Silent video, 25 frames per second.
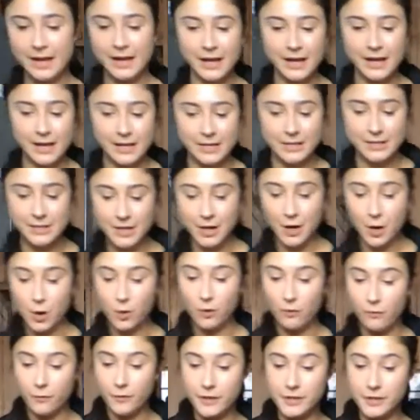So
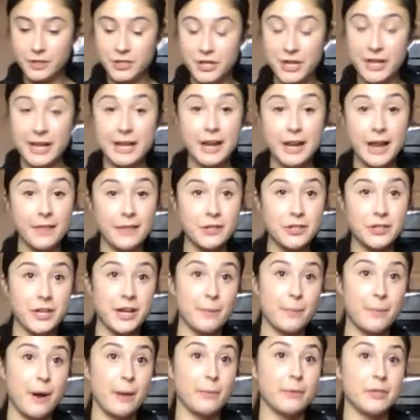for the chicken on the chicken
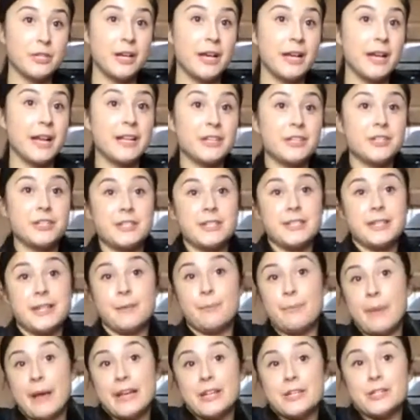parmesan, I just did
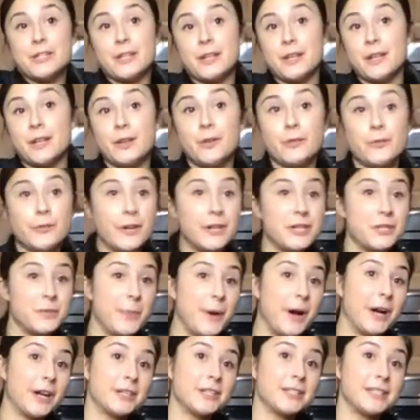basil, fresh
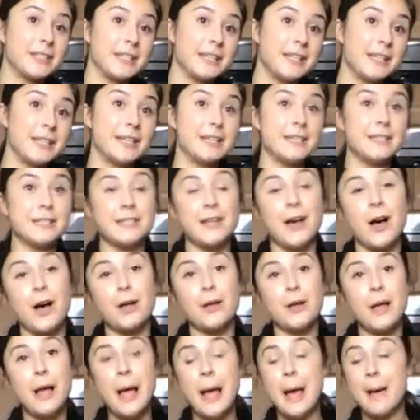parsley,
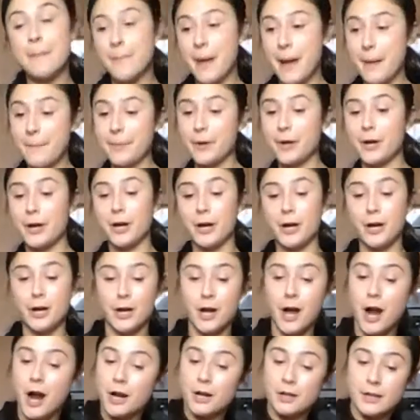salt, pepper,
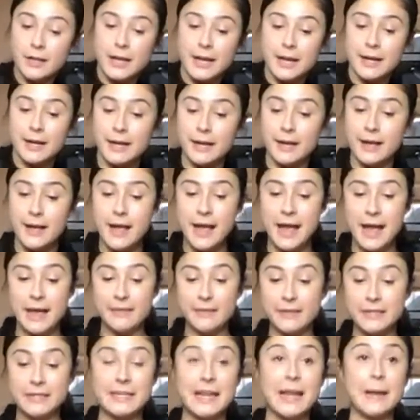garlic, and
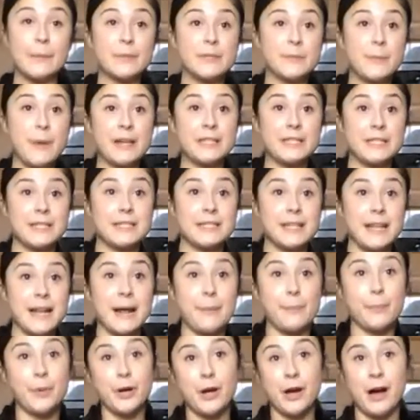the same spices that I
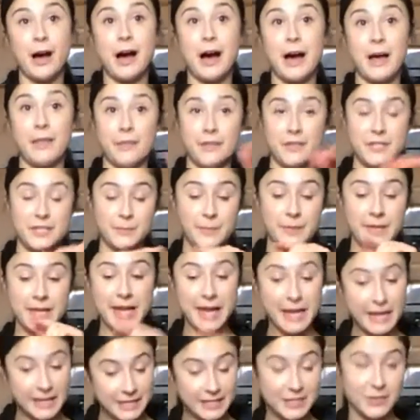put on the
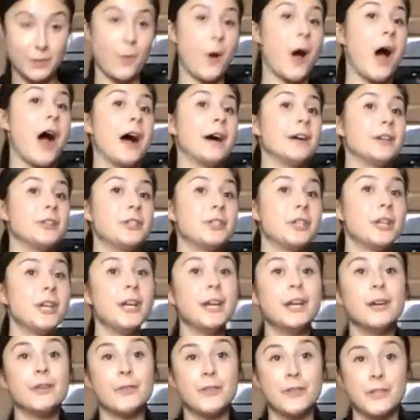spaghetti squash
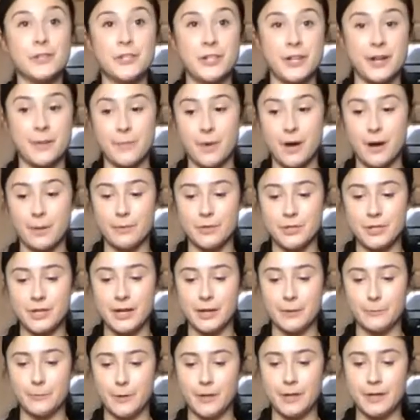for the chicken
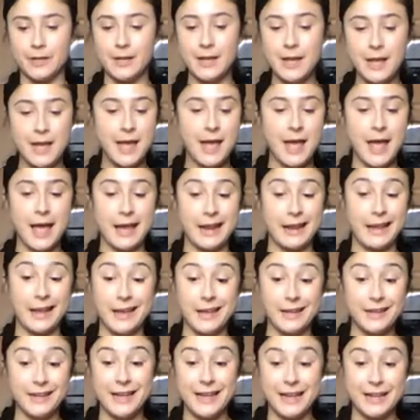parmesan one. And
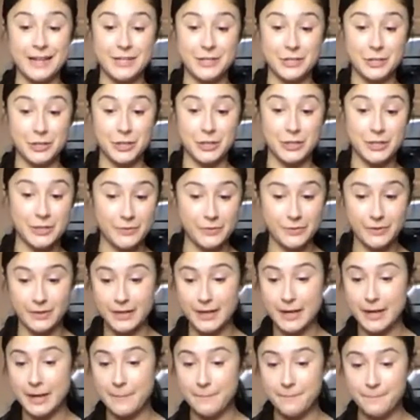again, it's
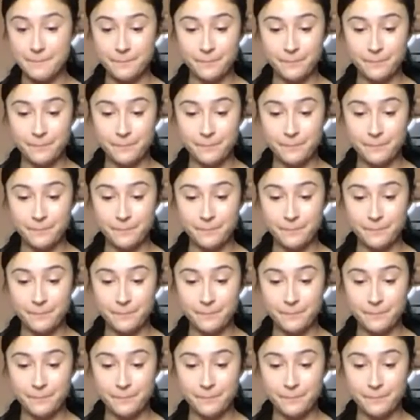literally